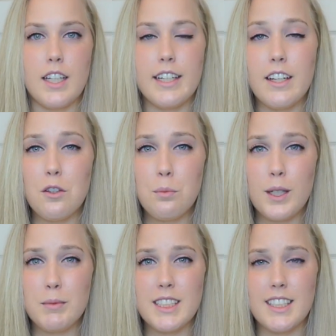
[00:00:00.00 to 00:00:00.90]
Another
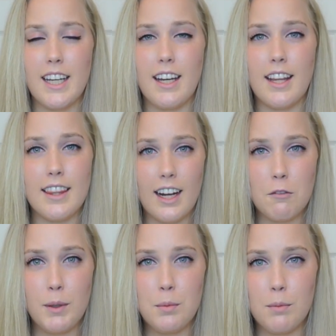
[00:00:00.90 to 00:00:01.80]
big mistake a lot
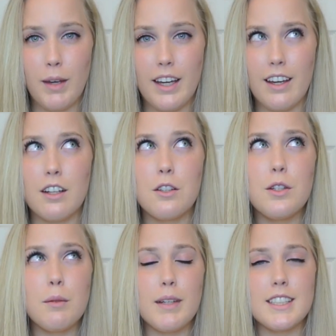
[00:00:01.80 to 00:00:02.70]
of people make,
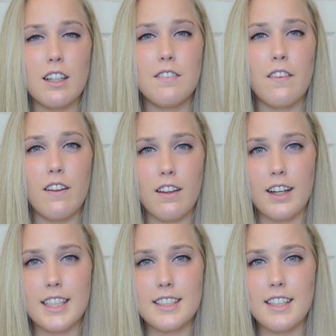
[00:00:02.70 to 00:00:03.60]
including myself for the
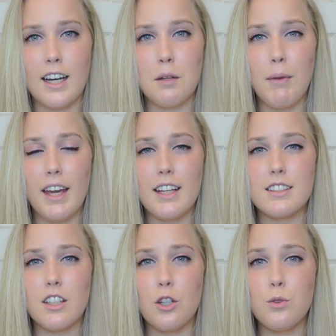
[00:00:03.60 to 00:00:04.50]
longest time,
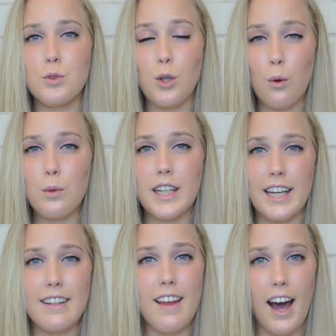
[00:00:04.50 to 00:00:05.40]
is you don't
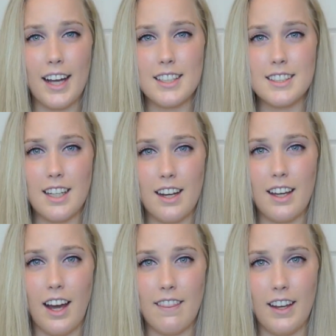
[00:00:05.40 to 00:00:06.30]
need the highest setting
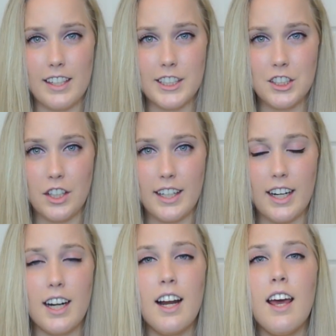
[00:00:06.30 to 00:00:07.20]
on the hair
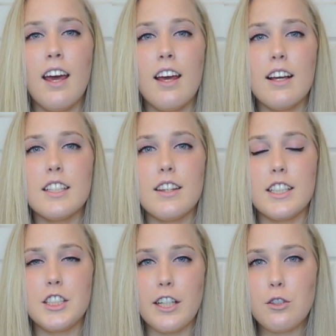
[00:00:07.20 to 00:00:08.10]
straightener. The
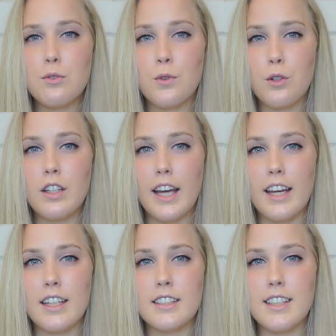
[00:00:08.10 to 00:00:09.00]
general rule
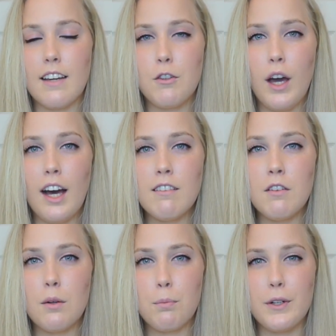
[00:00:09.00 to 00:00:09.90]
is if you have
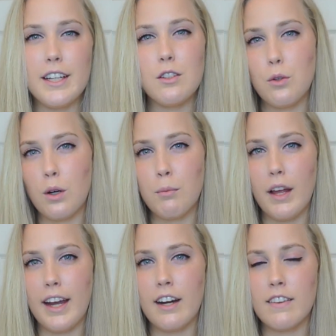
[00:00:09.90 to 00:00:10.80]
pretty normal
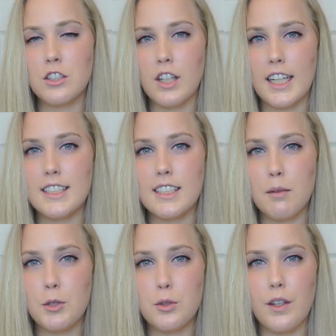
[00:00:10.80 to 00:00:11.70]
hair, then try to stay
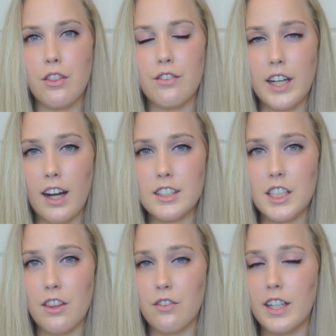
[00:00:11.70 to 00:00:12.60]
between
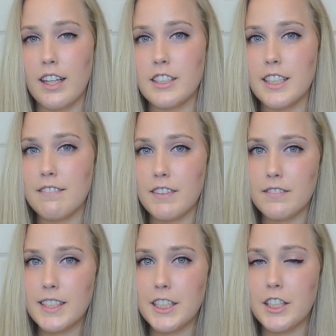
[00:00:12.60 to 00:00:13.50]
300 and
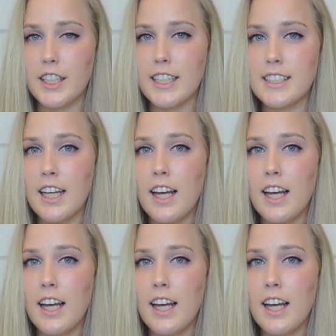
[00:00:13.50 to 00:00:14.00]
350 degrees.